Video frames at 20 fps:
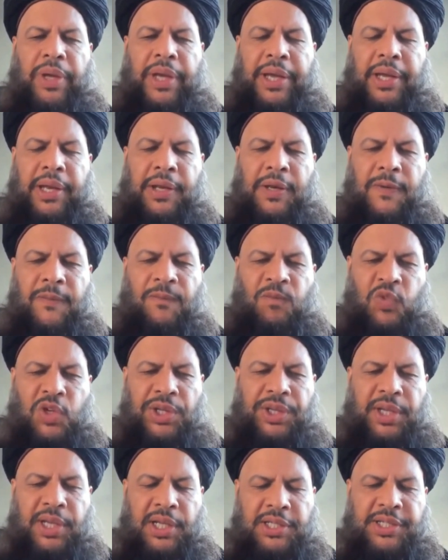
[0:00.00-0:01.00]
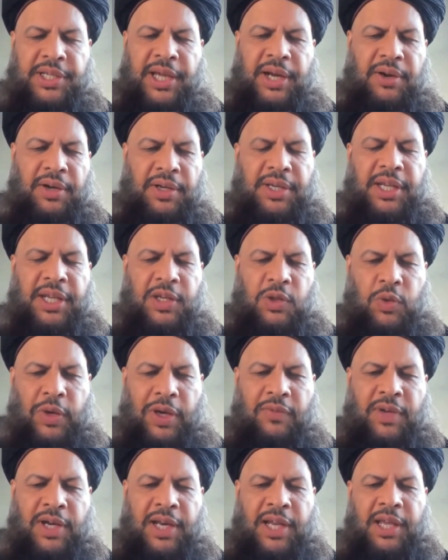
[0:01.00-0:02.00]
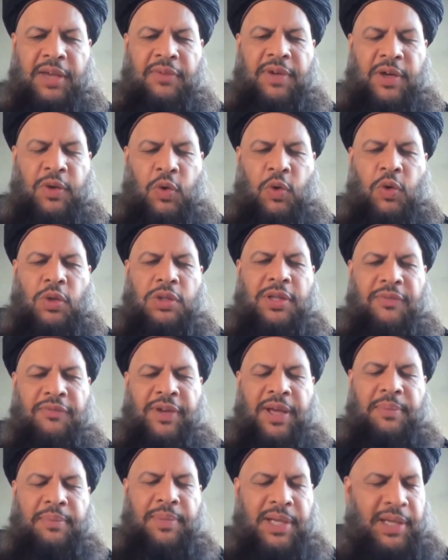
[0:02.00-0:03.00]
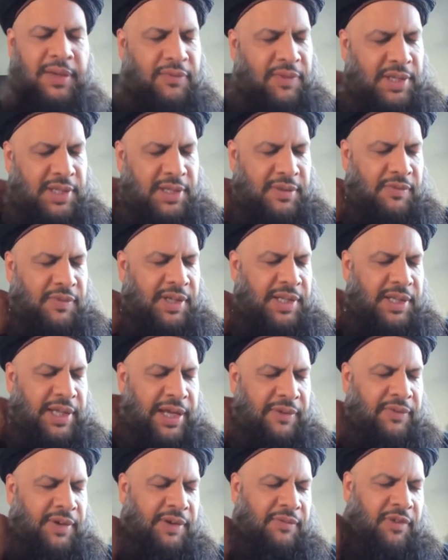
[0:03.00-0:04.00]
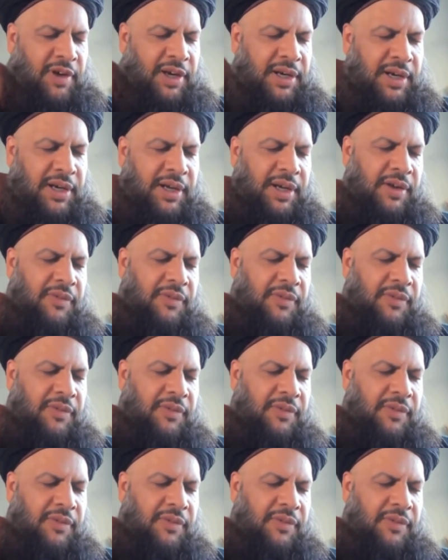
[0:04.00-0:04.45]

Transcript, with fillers: and where there is guaranteed to ever live and hold a family with, with everyone,